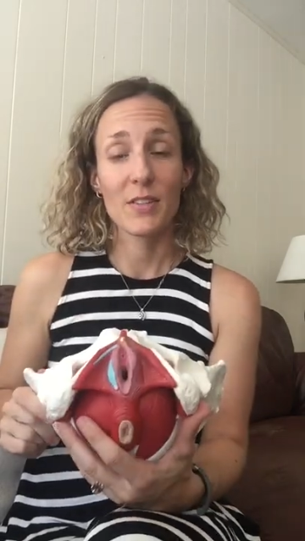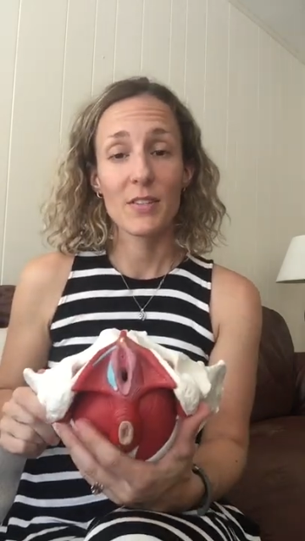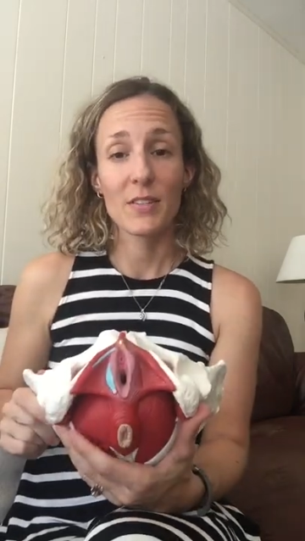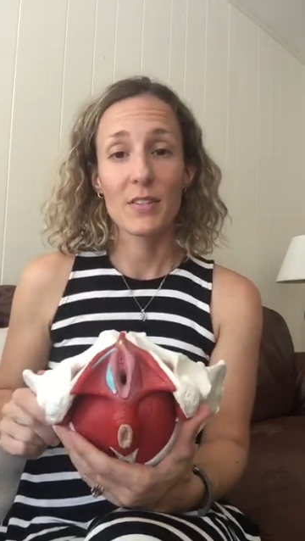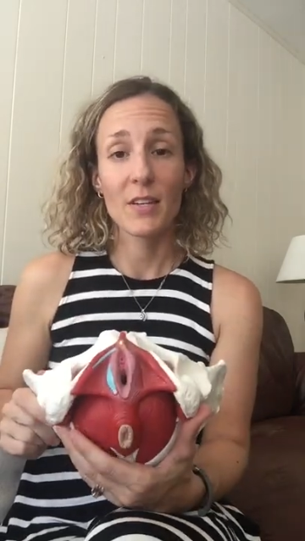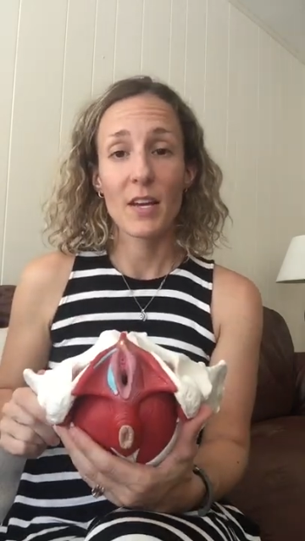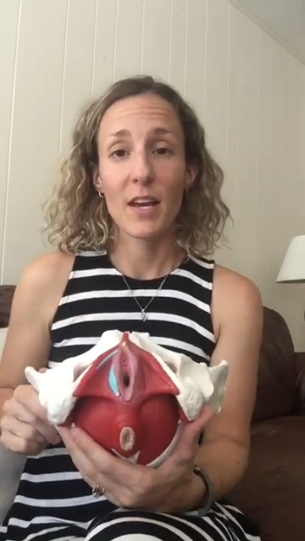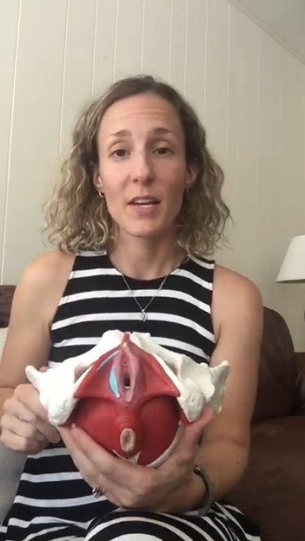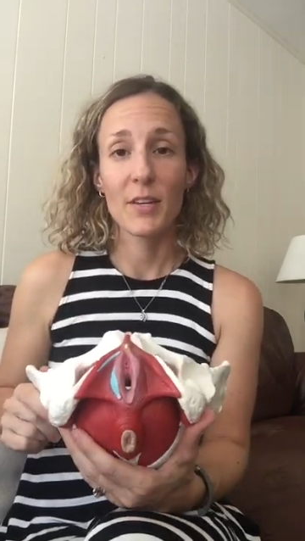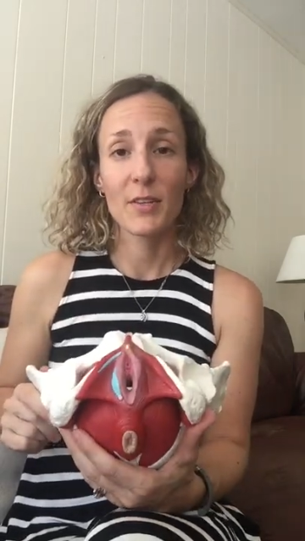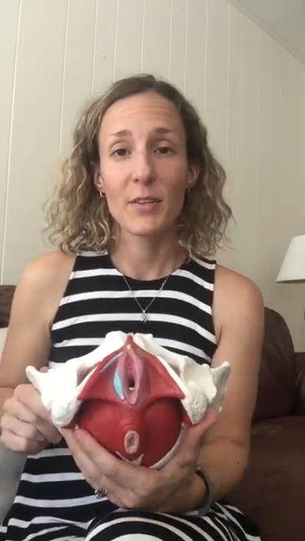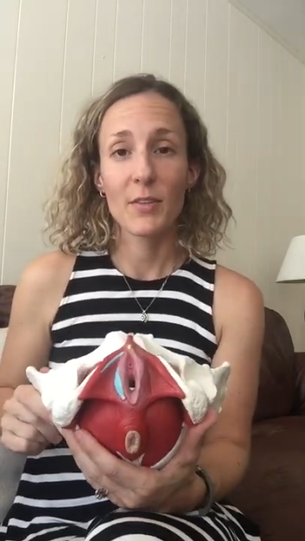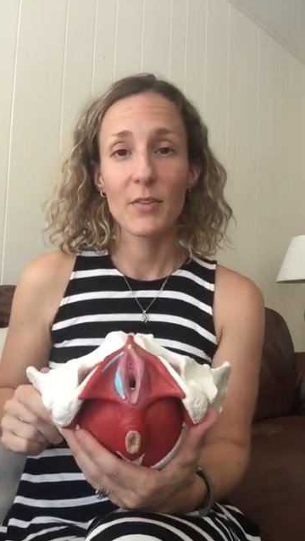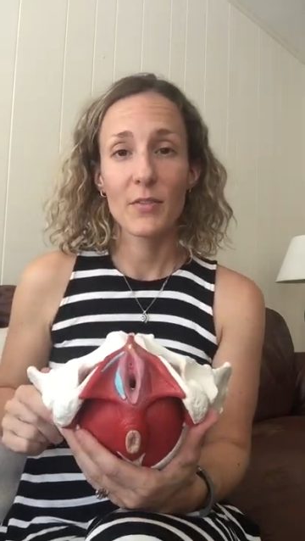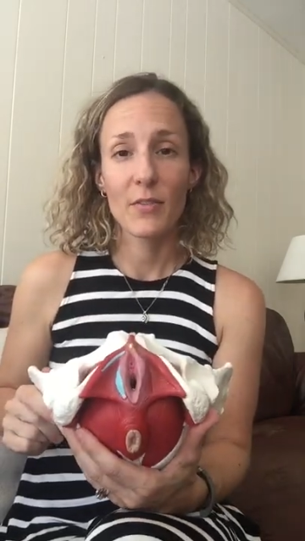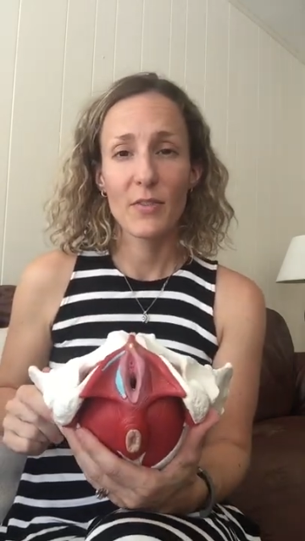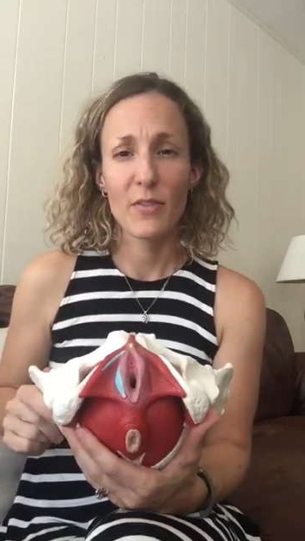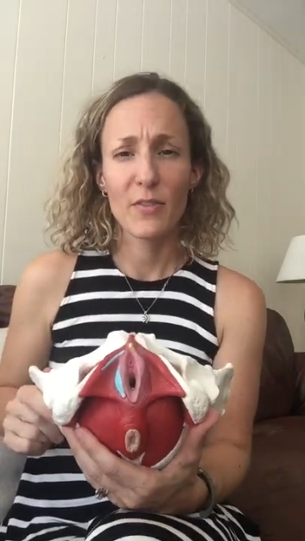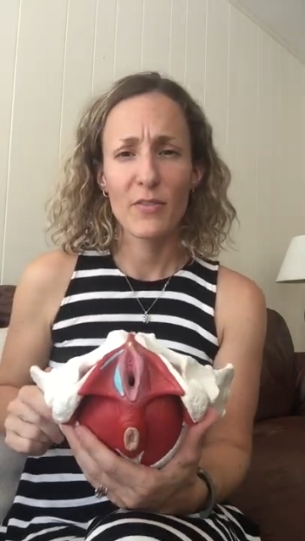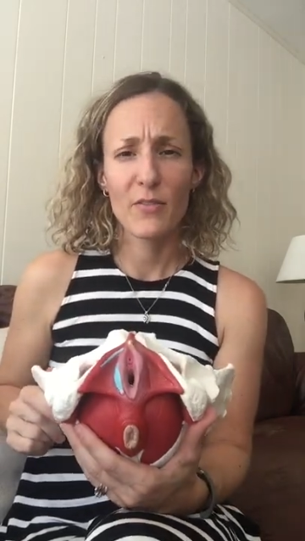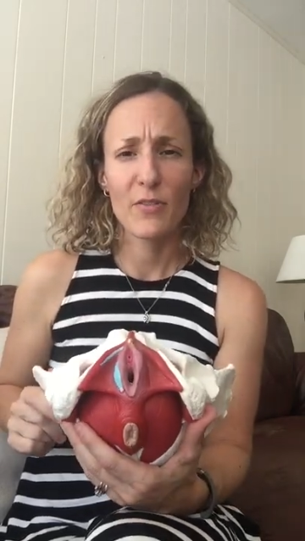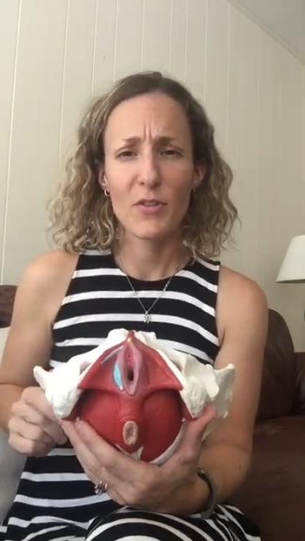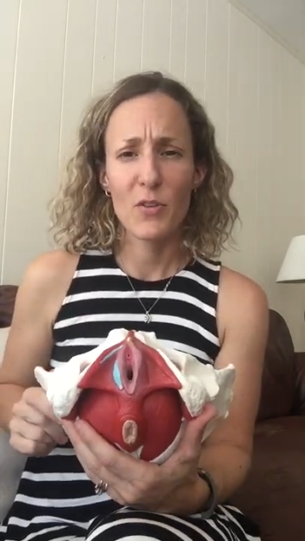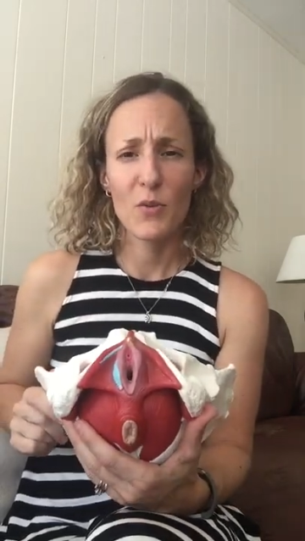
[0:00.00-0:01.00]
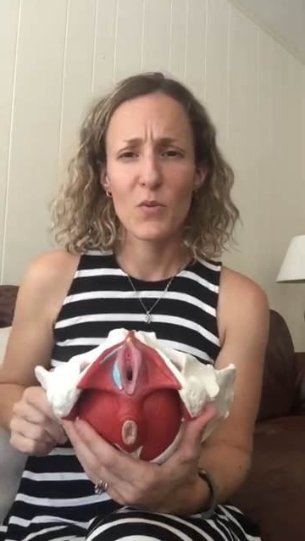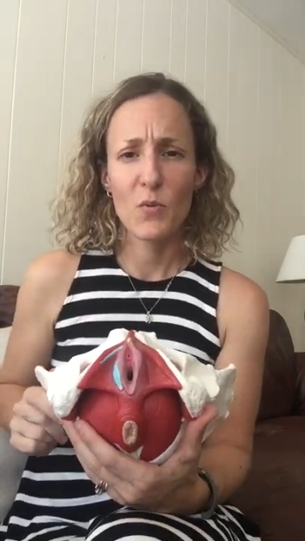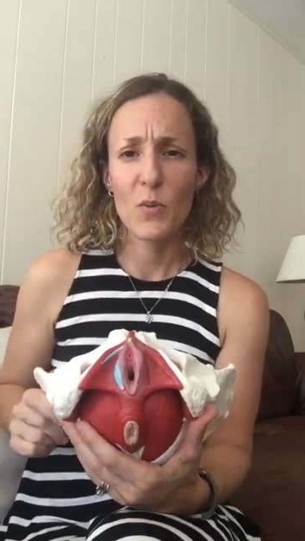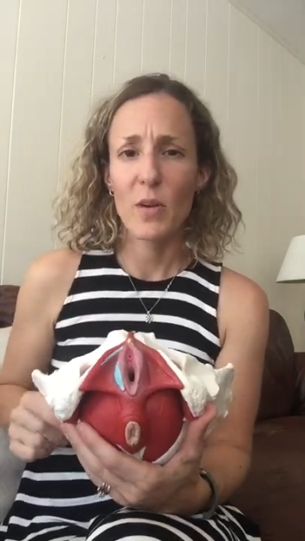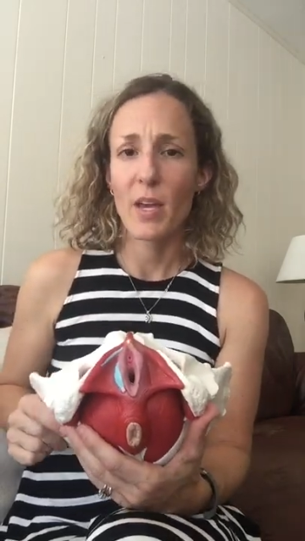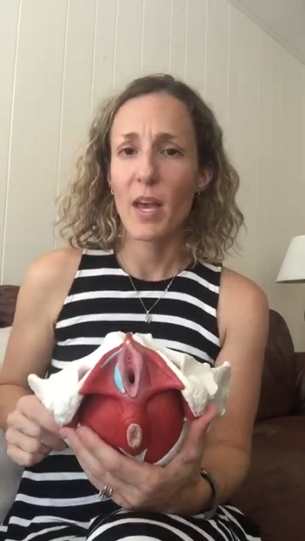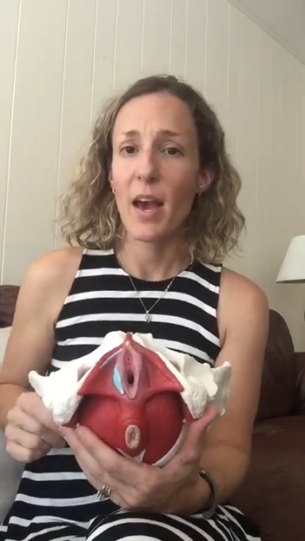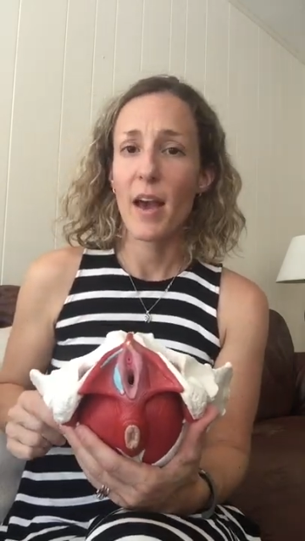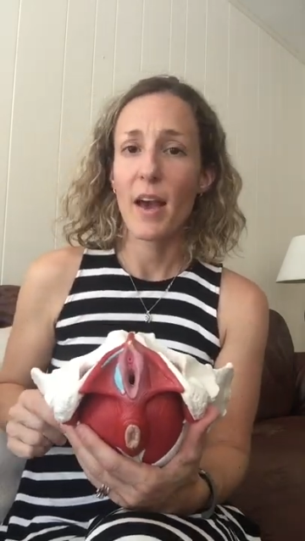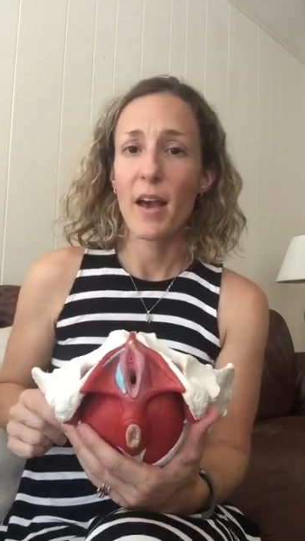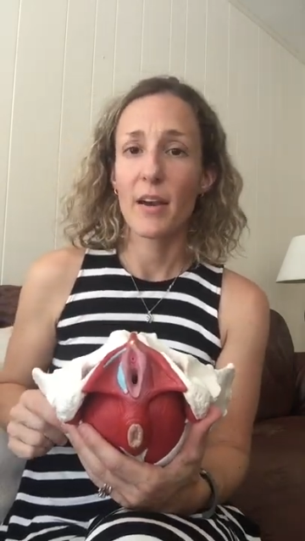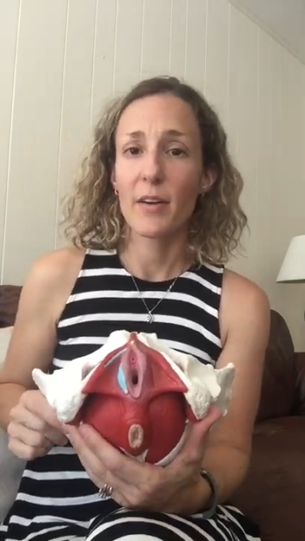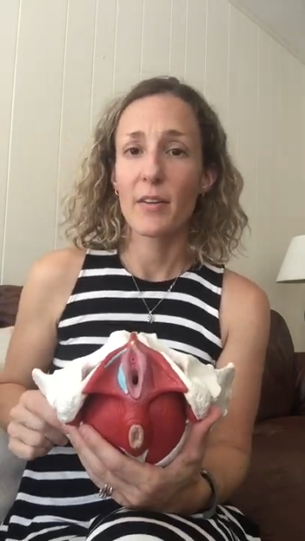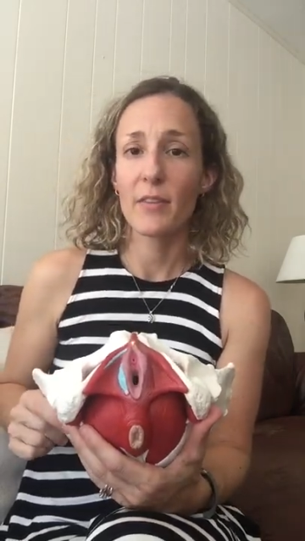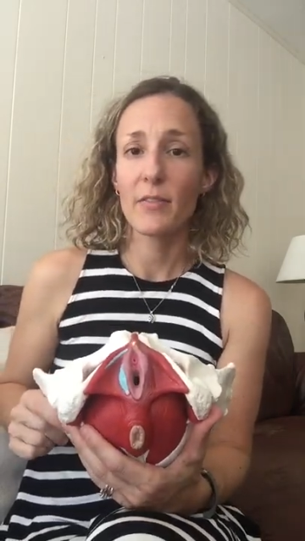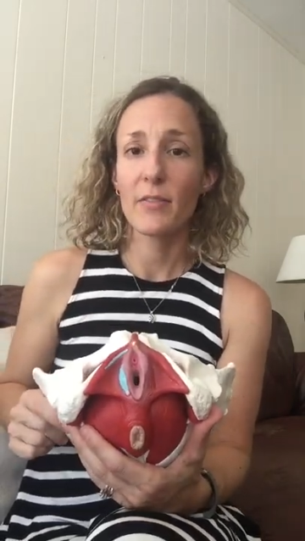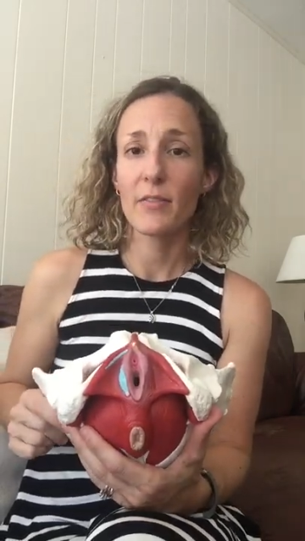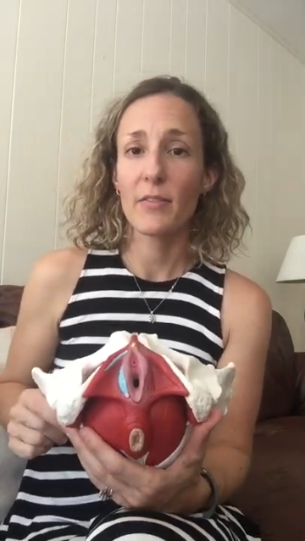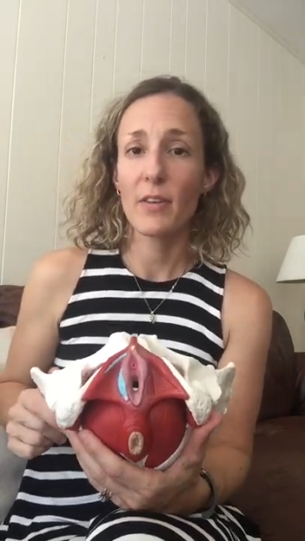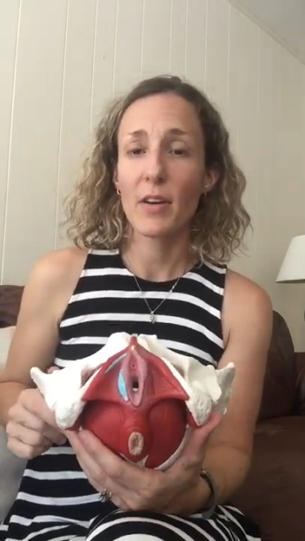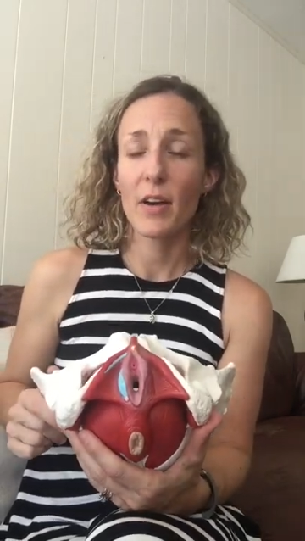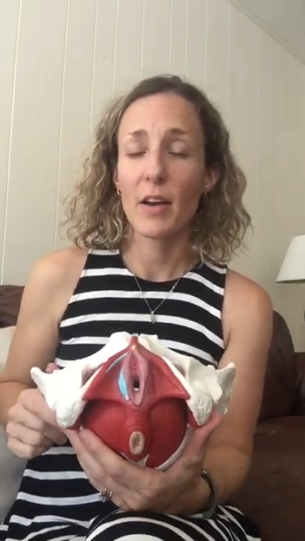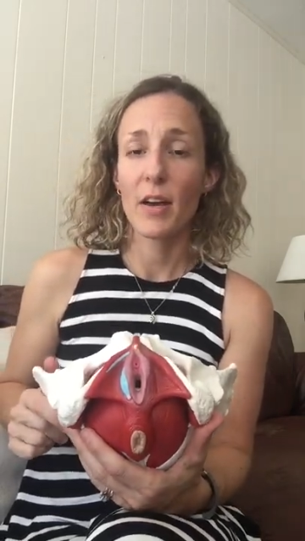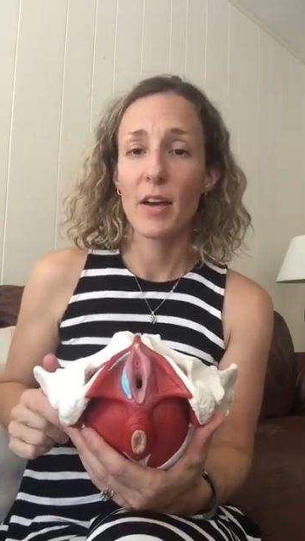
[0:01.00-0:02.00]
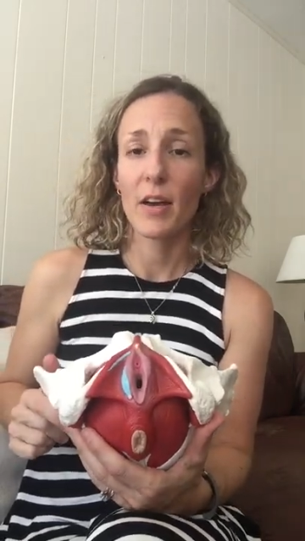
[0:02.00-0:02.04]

This is kind of the view we have